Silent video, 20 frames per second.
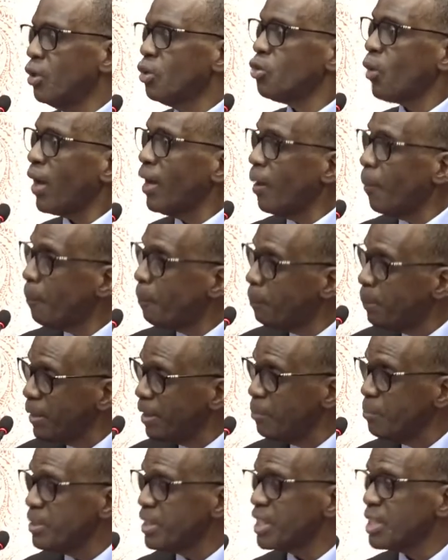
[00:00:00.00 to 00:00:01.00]
So I appeal,
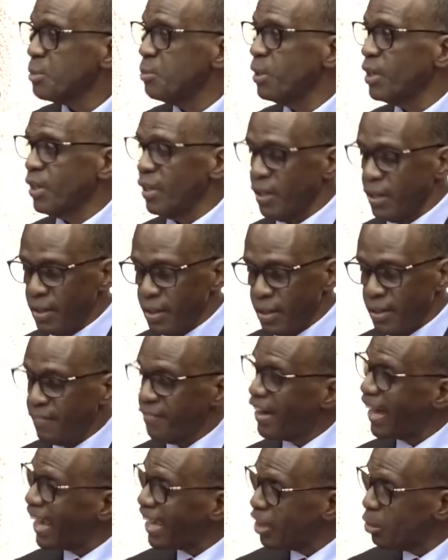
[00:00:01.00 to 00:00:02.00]
Mr. Speaker,
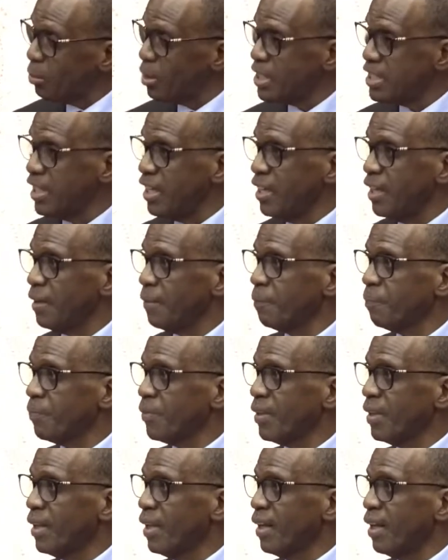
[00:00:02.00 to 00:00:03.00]
for equity,
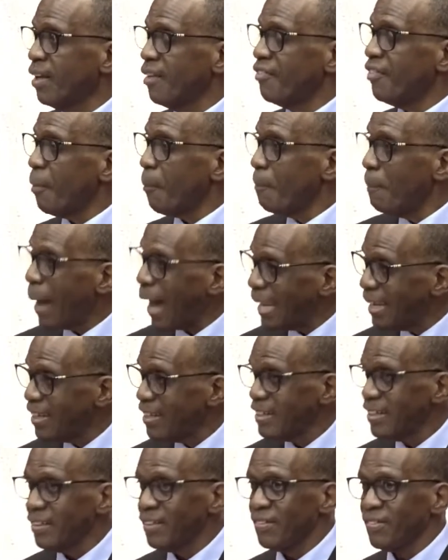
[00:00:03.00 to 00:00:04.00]
for
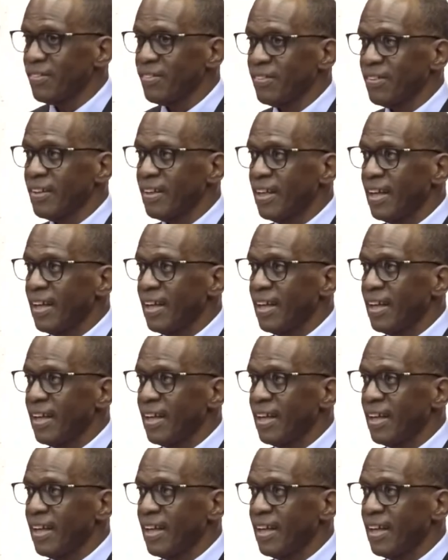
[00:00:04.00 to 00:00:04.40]
balance.